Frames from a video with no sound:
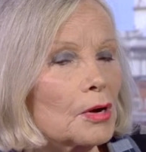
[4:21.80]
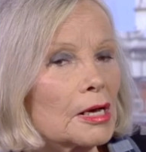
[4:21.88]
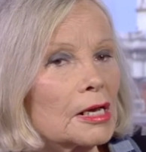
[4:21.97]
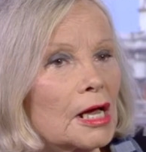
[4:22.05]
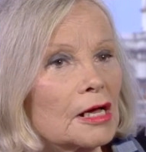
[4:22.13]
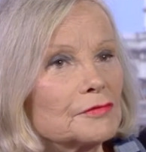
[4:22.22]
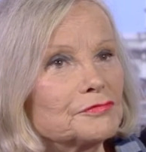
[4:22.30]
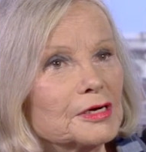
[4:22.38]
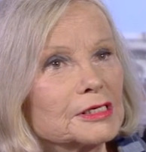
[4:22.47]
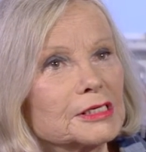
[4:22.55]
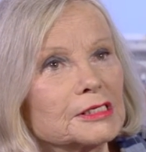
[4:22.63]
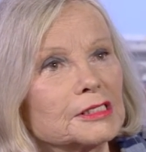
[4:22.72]
Well, I
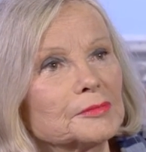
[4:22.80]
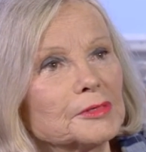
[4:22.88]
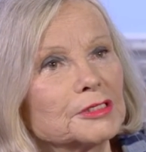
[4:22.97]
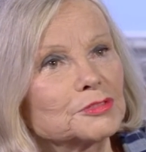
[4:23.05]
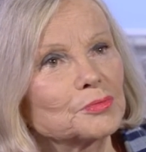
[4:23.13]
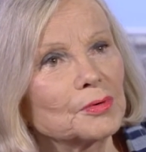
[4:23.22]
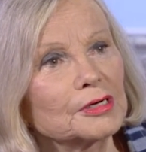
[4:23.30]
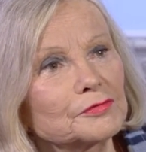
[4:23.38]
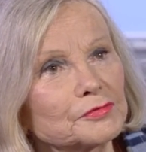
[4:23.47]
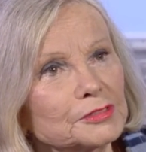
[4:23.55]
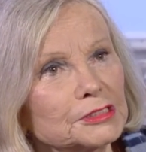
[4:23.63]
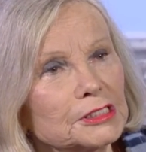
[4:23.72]
find it the most
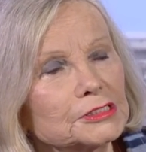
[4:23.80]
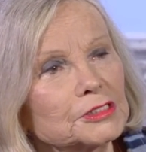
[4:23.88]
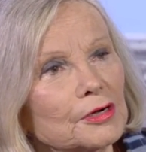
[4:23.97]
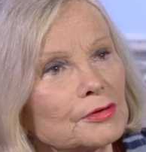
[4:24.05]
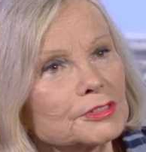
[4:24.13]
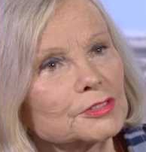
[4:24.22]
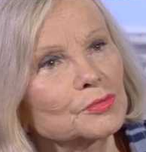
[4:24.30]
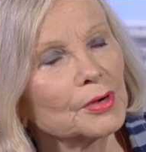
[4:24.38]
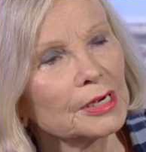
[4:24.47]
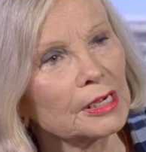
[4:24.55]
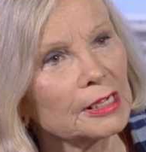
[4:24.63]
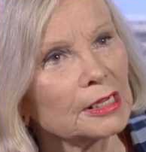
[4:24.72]
wonderful detox. And
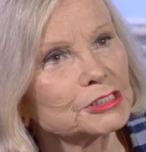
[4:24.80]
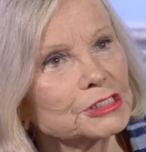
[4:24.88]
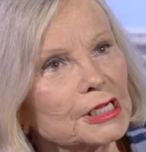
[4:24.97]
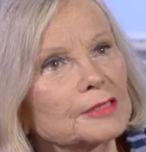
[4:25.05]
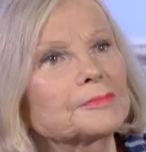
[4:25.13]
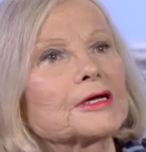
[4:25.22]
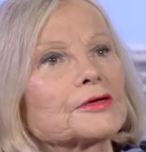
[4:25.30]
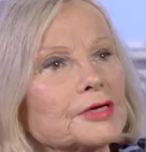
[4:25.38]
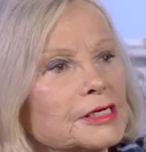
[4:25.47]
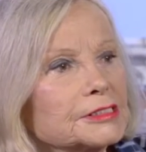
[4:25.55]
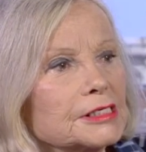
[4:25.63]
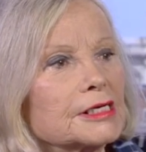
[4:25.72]
when I actually had
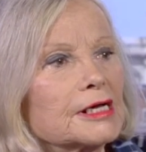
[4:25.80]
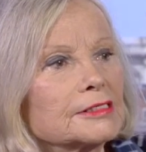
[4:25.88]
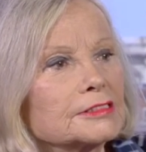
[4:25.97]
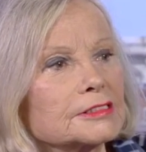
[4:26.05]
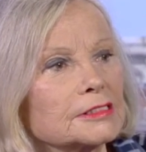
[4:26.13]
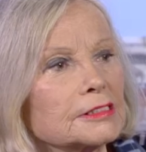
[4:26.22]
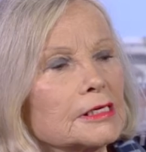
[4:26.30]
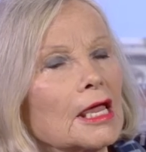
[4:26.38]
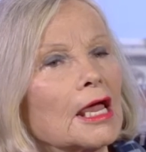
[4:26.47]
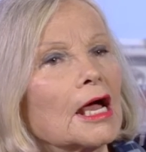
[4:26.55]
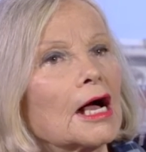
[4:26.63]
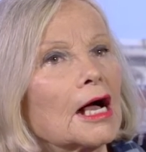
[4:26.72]
pancreatic cancer,
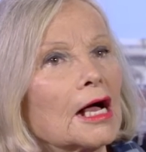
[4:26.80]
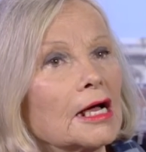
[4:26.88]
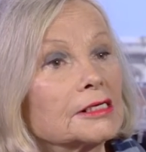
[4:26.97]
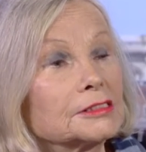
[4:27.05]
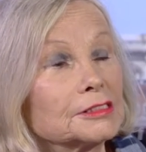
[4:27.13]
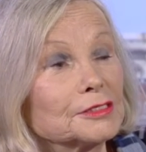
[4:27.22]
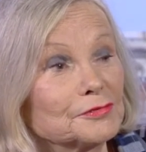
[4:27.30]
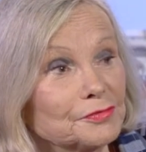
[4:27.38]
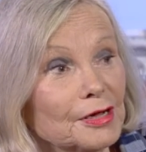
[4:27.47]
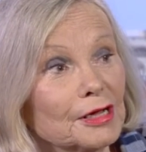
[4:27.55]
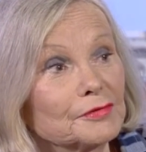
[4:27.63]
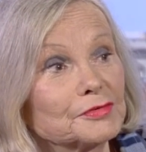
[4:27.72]
I did the
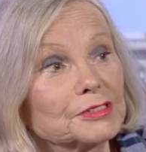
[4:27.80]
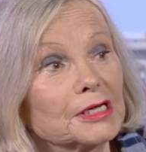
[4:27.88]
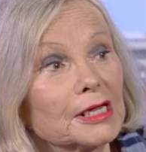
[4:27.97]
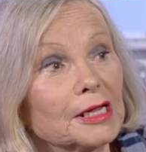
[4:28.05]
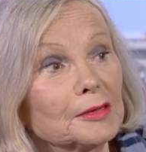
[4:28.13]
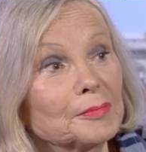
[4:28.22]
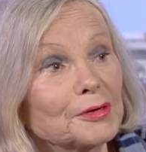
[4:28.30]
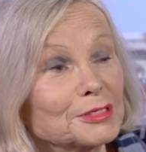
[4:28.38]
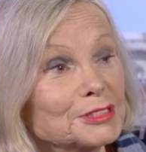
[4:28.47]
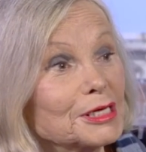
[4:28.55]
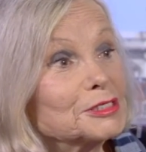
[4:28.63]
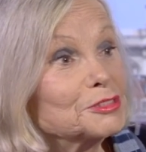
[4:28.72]
5 a day
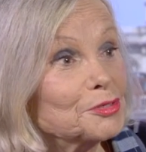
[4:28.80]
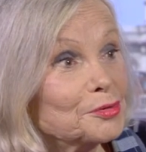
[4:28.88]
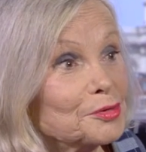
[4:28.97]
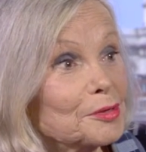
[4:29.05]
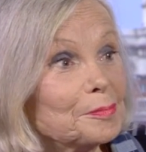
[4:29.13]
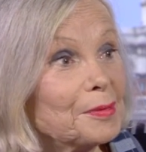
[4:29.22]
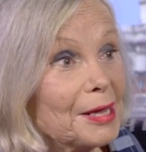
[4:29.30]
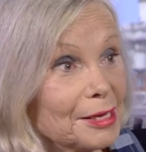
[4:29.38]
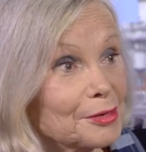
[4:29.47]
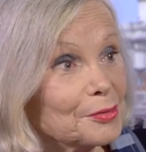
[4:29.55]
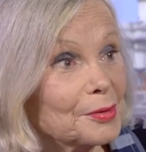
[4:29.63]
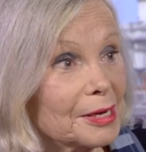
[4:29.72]
because they took the
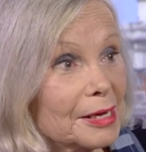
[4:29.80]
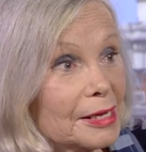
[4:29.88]
pain away.